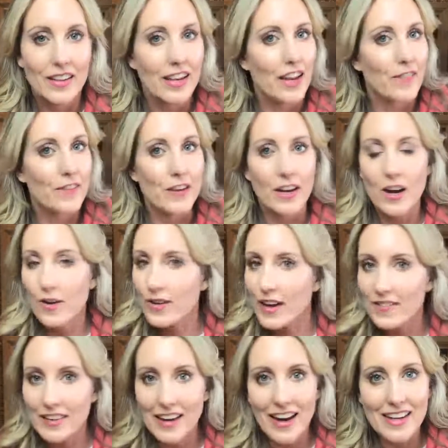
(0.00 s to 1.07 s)
If you don't
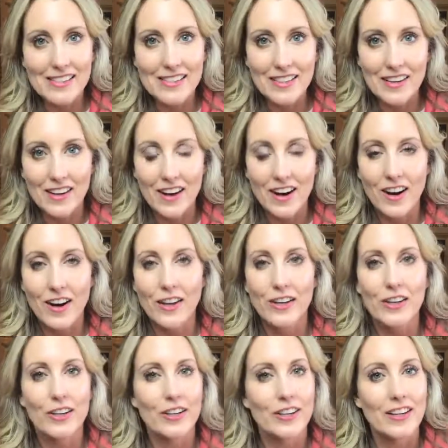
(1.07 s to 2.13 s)
have the gas in the car,
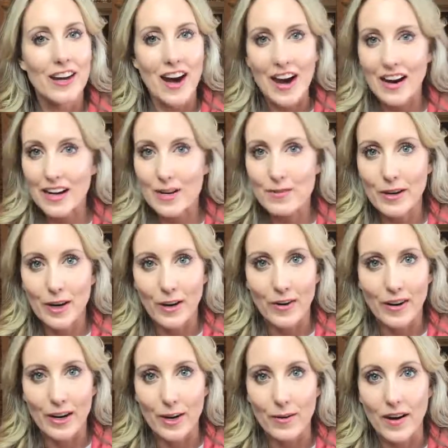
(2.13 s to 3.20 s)
you're not going to be
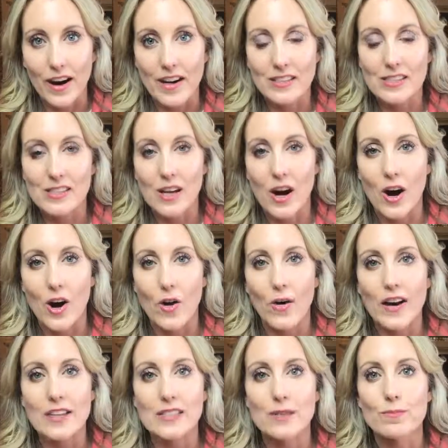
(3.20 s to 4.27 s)
going anywhere. So
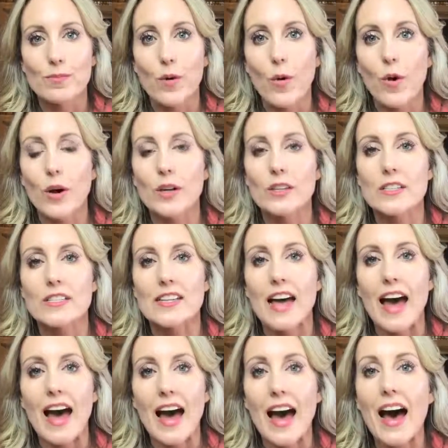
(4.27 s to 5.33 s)
it's important to
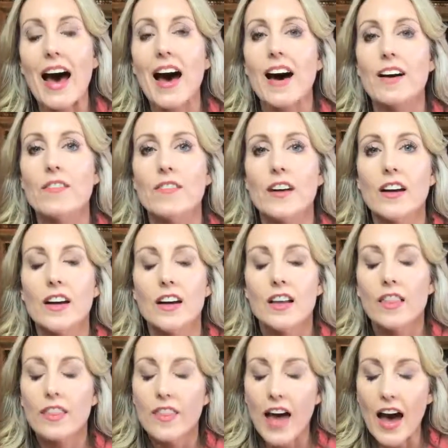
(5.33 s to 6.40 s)
have
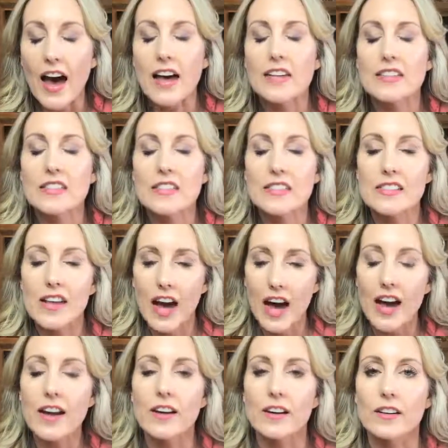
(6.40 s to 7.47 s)
that
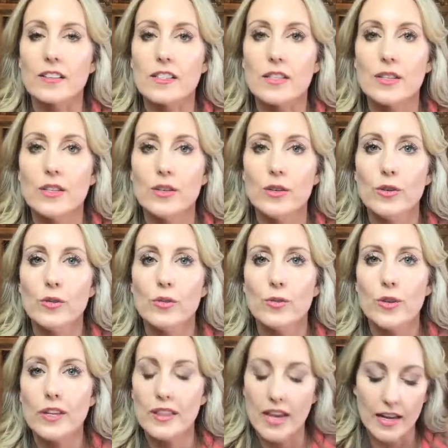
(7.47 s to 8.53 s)
desire
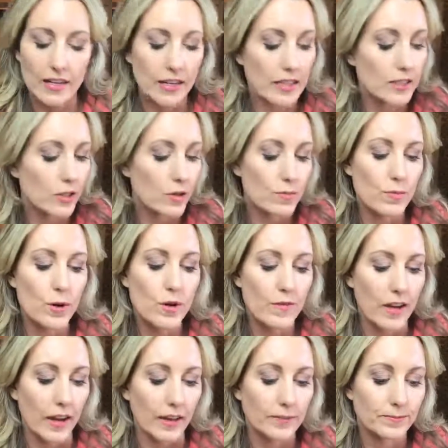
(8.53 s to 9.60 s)
that gets you
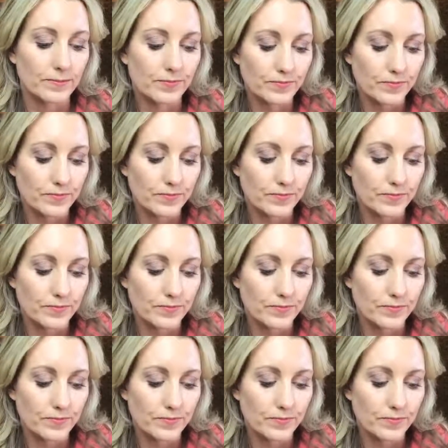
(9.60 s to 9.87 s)
moving.